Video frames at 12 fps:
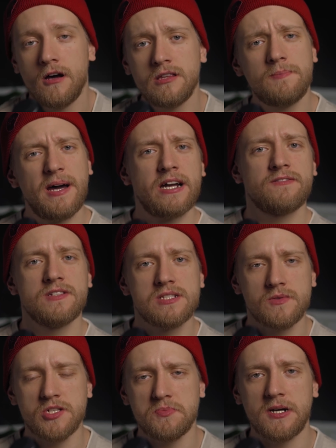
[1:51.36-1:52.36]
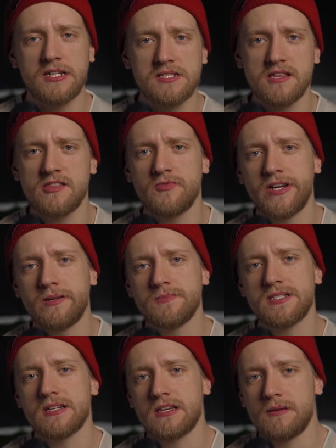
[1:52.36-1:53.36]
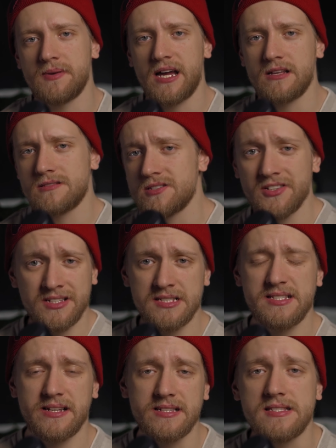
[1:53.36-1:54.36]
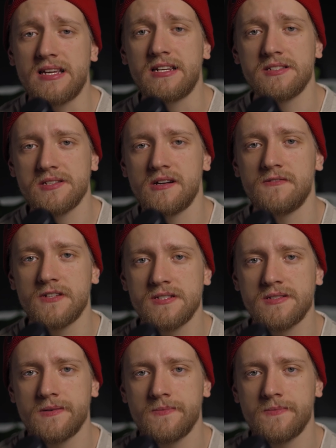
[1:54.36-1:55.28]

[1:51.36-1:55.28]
On the back of the Switchbot is a 3M sticky pad, so you can stick it to any surface.